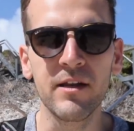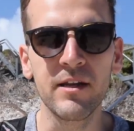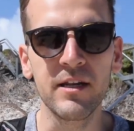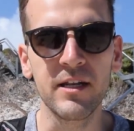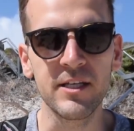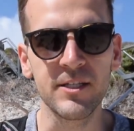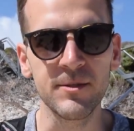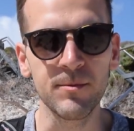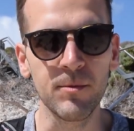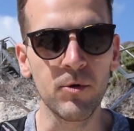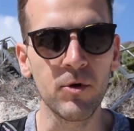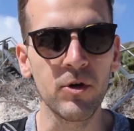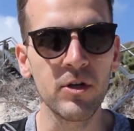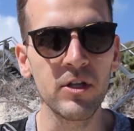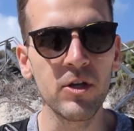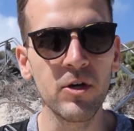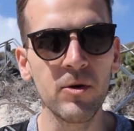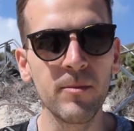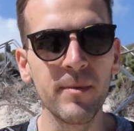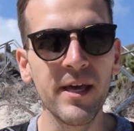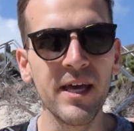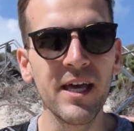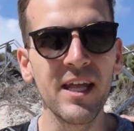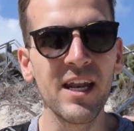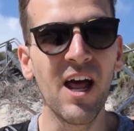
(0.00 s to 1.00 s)
and explore a
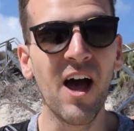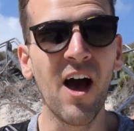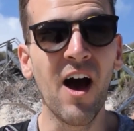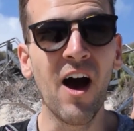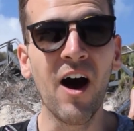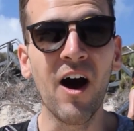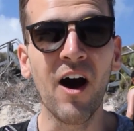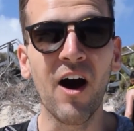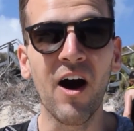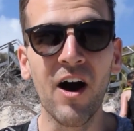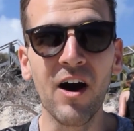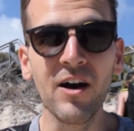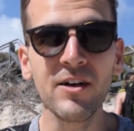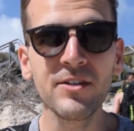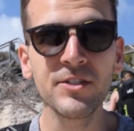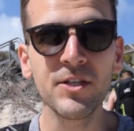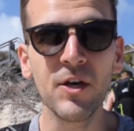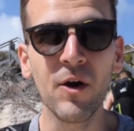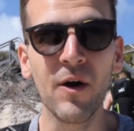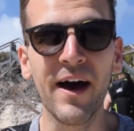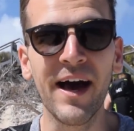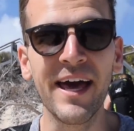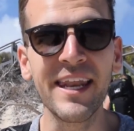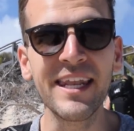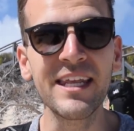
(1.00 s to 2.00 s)
little bit.
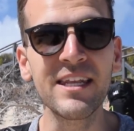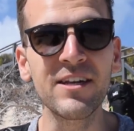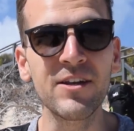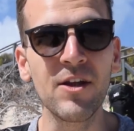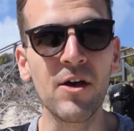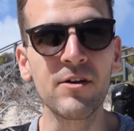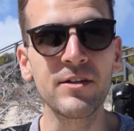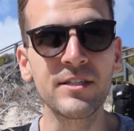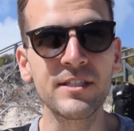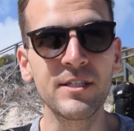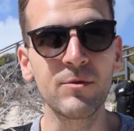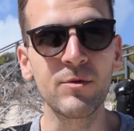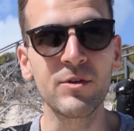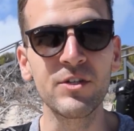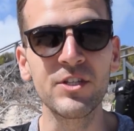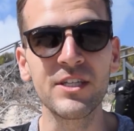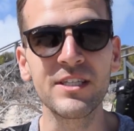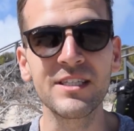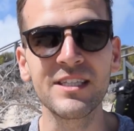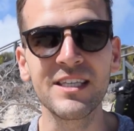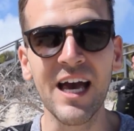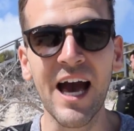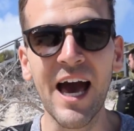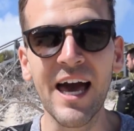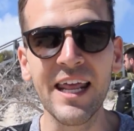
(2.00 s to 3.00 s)
Also, I didn't notice till we
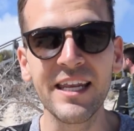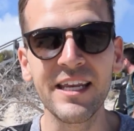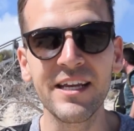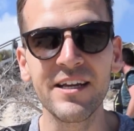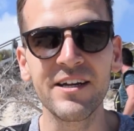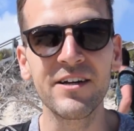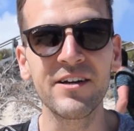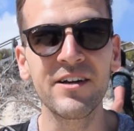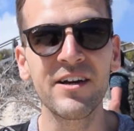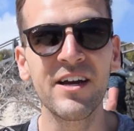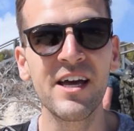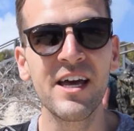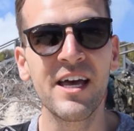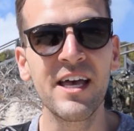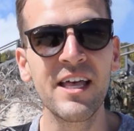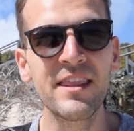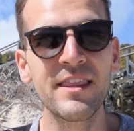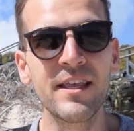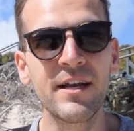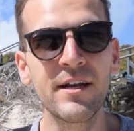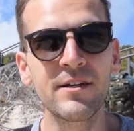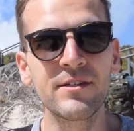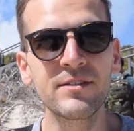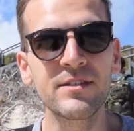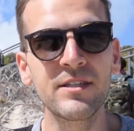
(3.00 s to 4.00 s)
just got here,
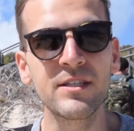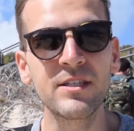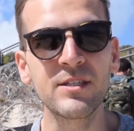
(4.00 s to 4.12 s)
there's a